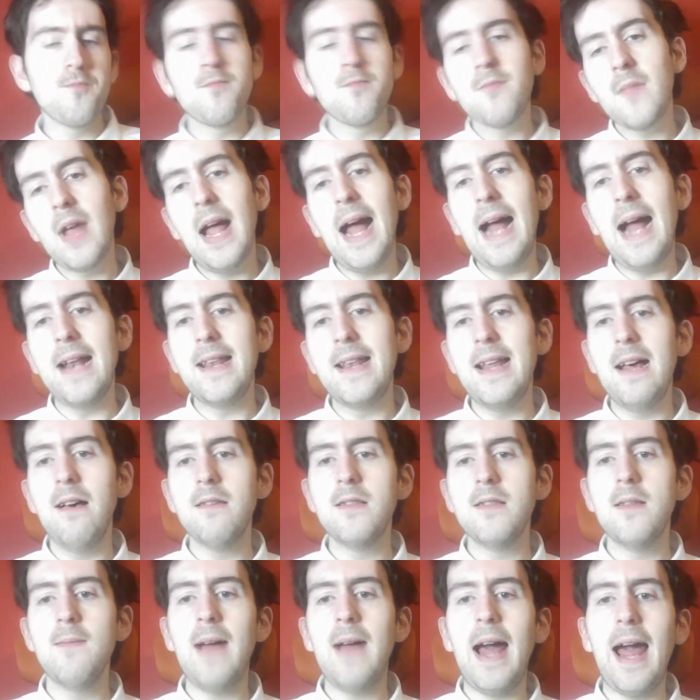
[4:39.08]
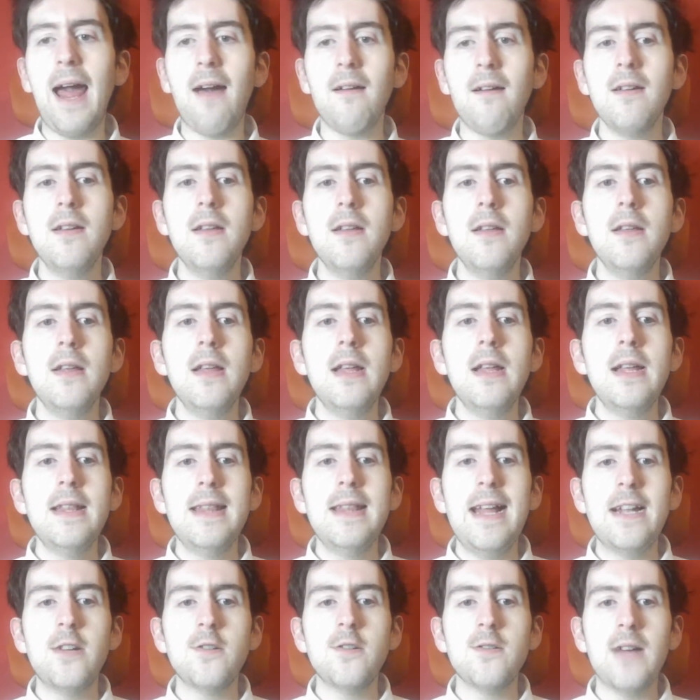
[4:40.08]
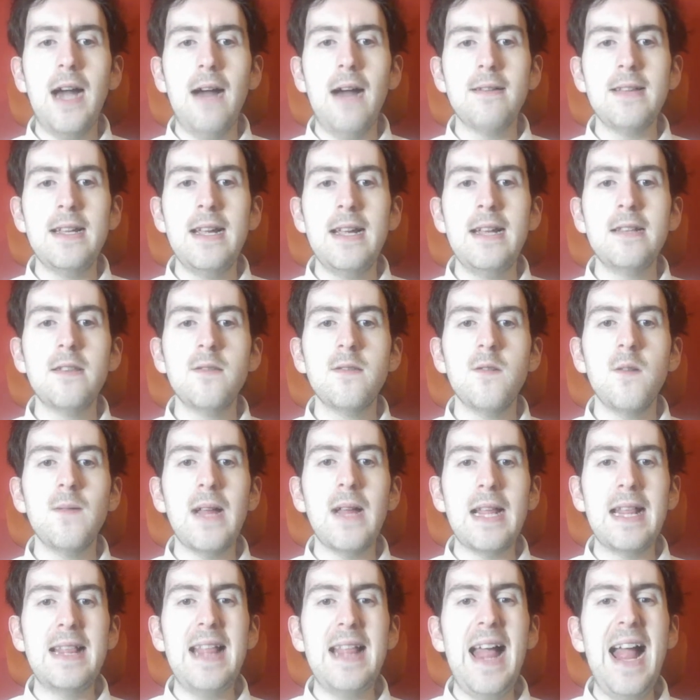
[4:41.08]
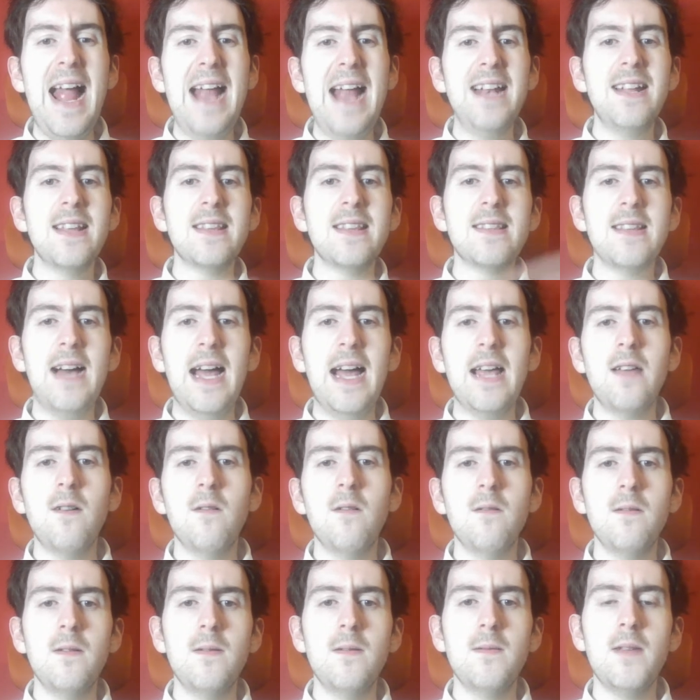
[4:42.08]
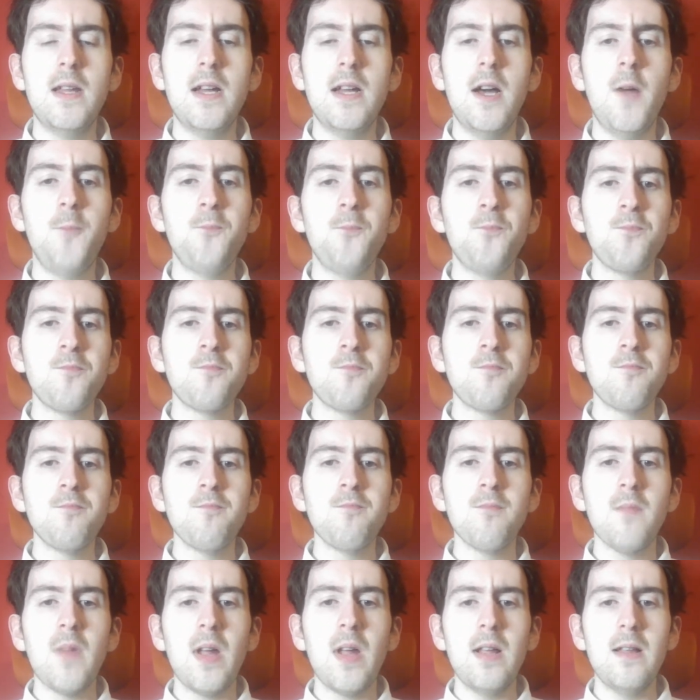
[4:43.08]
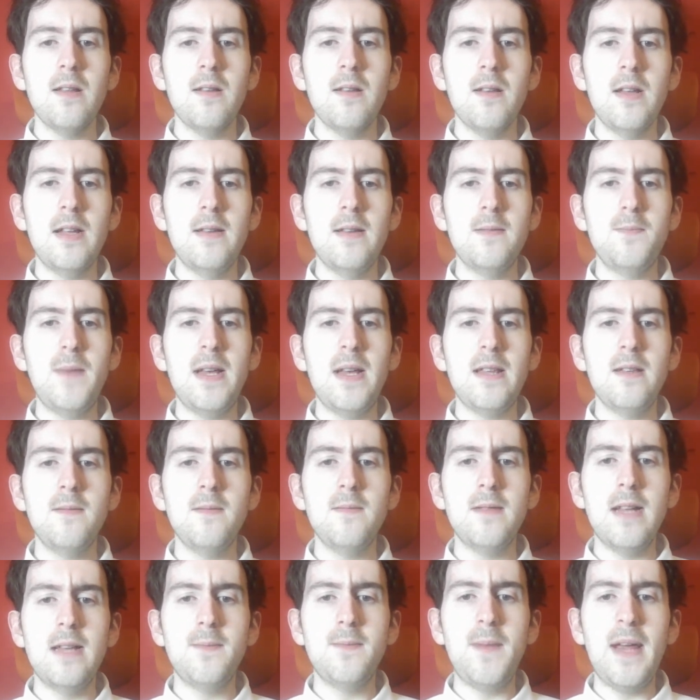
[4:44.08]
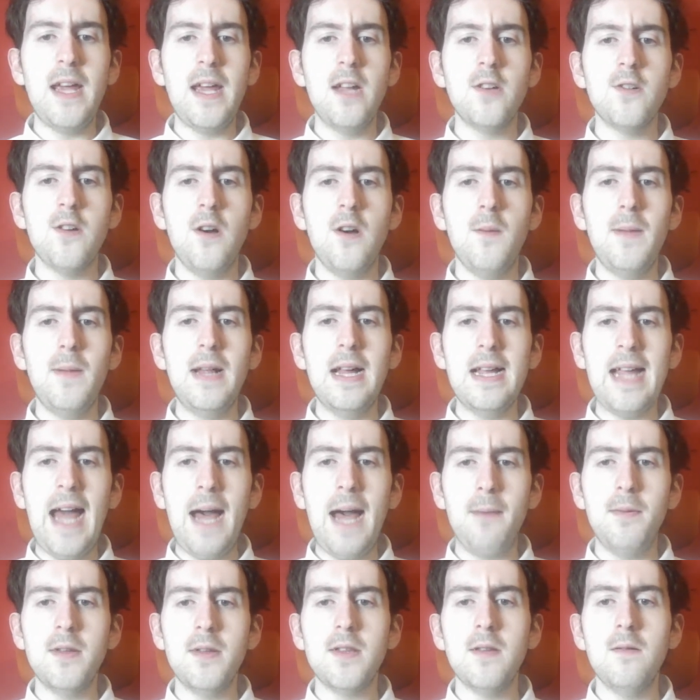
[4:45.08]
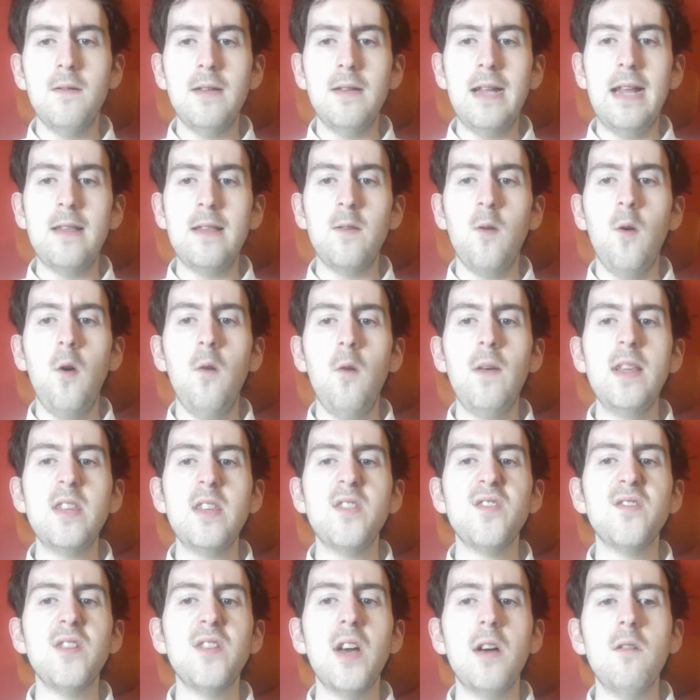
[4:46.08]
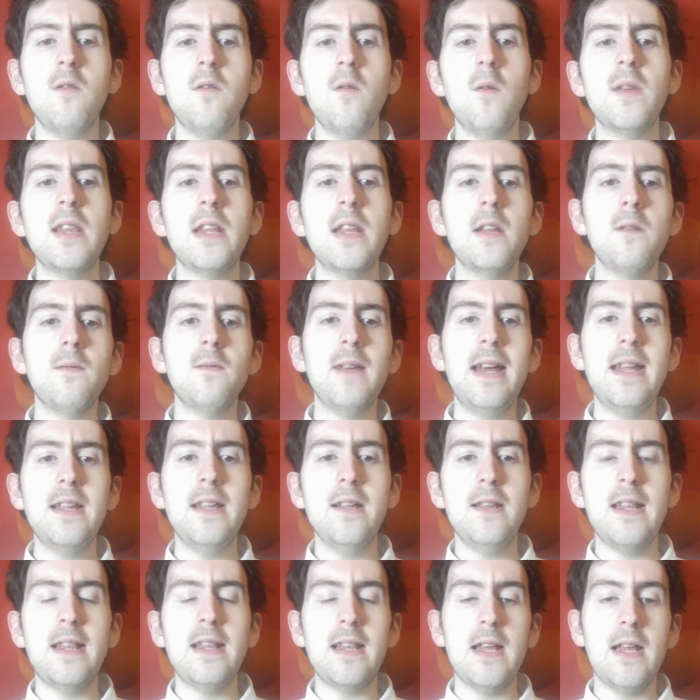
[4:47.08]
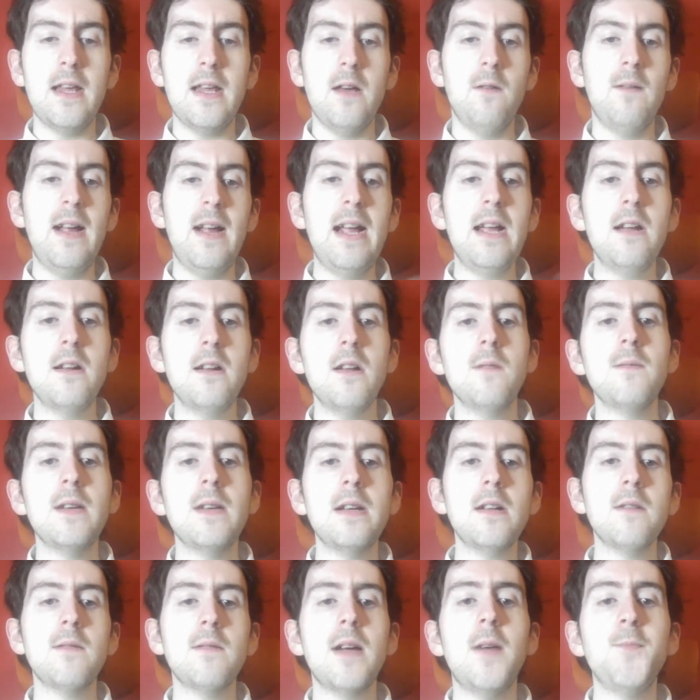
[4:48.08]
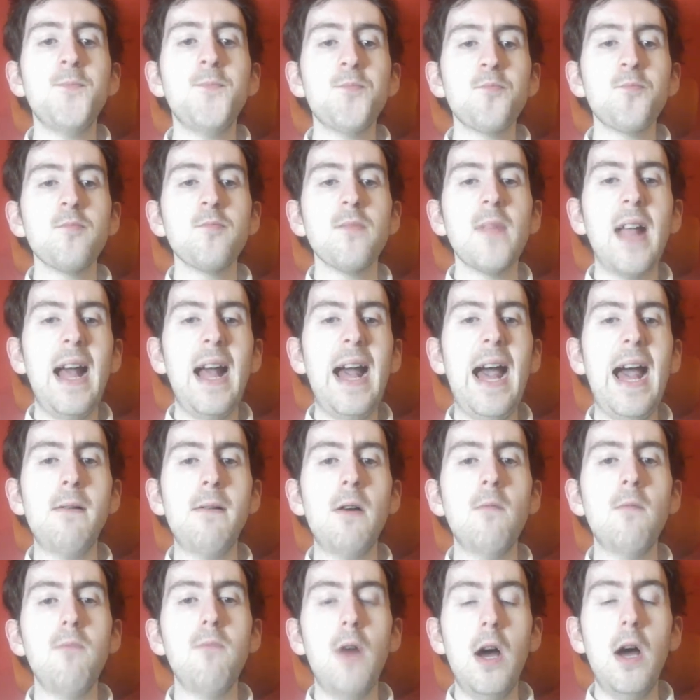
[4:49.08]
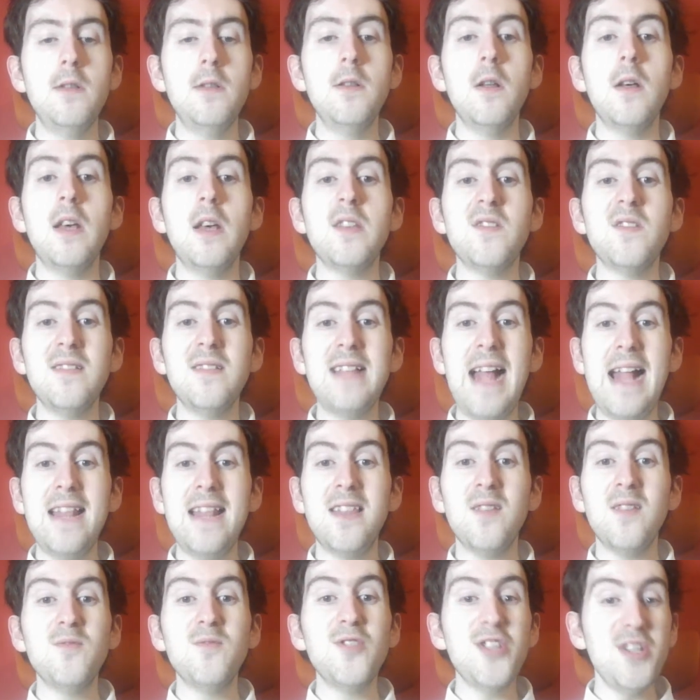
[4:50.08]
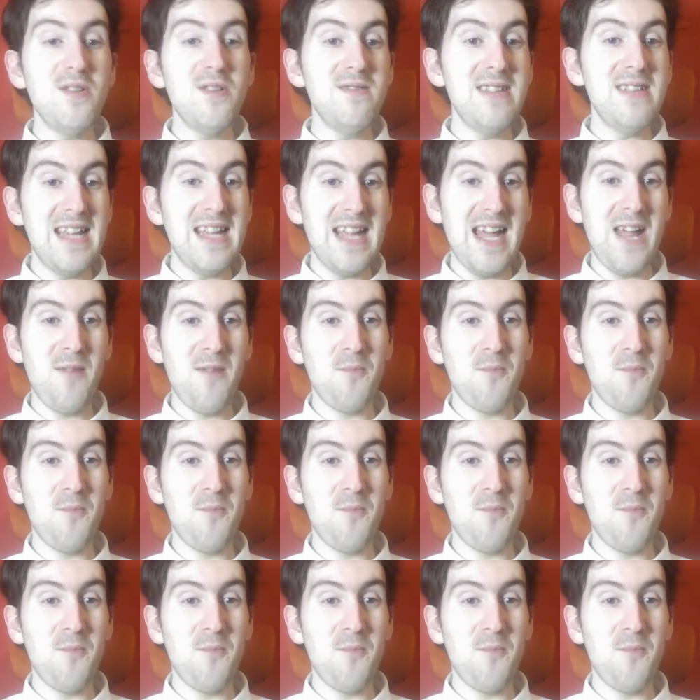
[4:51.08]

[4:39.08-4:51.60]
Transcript: and tells them how they're trapped in sort of like an endless cycle, you know, but that's being controlled by the capital, and it's always Snow, always going to win, and it's going to go round and round and round. However, one loyalist does end up shooting her.